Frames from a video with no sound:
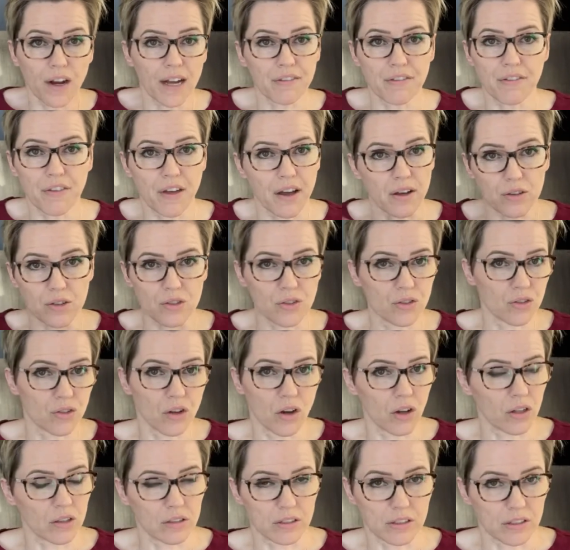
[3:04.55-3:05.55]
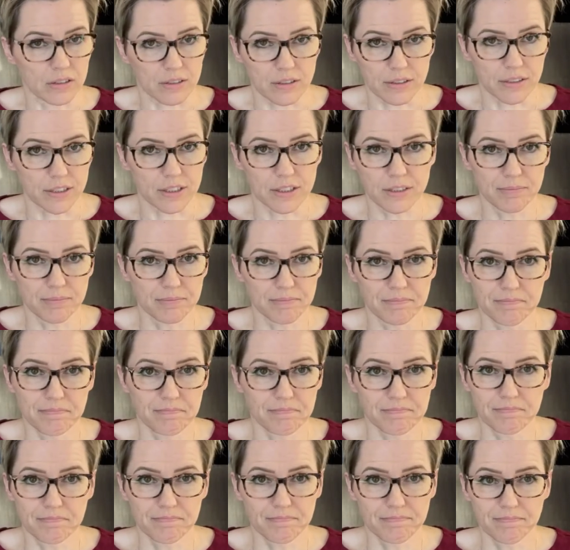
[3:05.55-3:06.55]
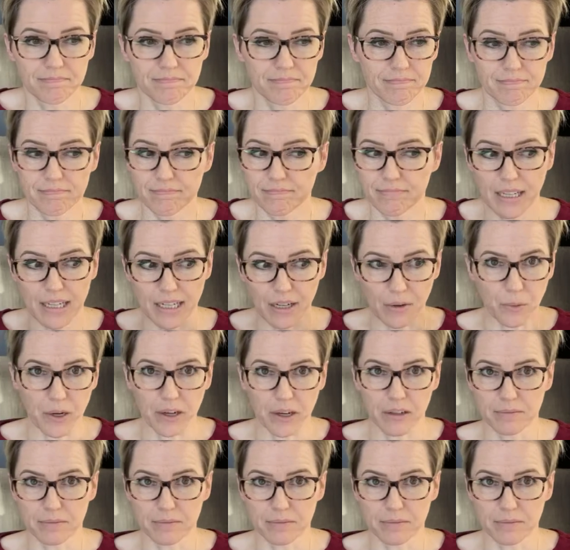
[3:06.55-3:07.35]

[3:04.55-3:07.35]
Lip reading: Okay, so just so you know, it gets super messy